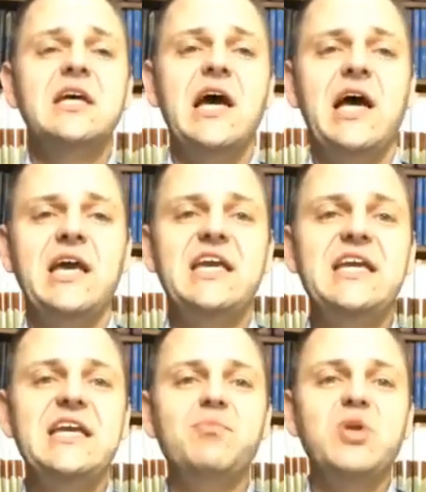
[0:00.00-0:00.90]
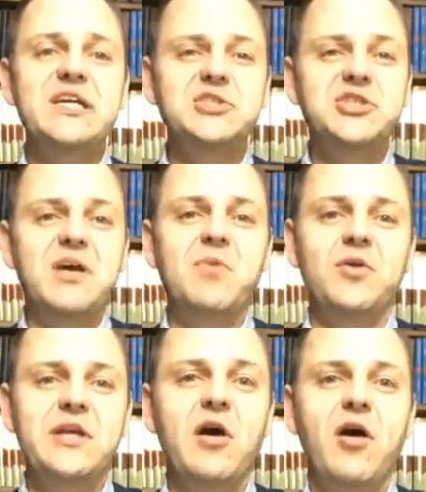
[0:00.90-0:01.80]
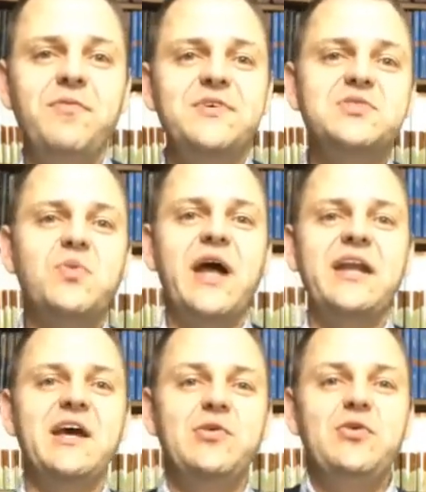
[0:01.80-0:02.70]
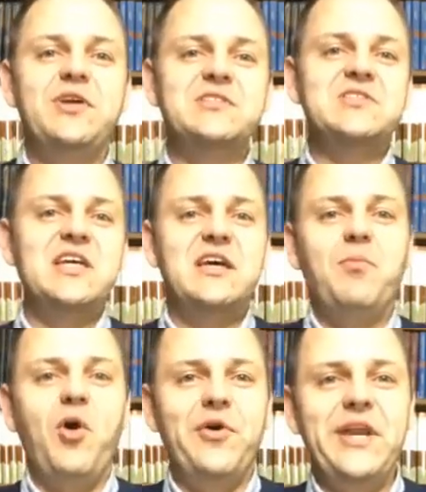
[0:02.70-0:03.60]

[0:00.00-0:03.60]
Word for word: Uh, he played Jim on The Office right now, and you can see him on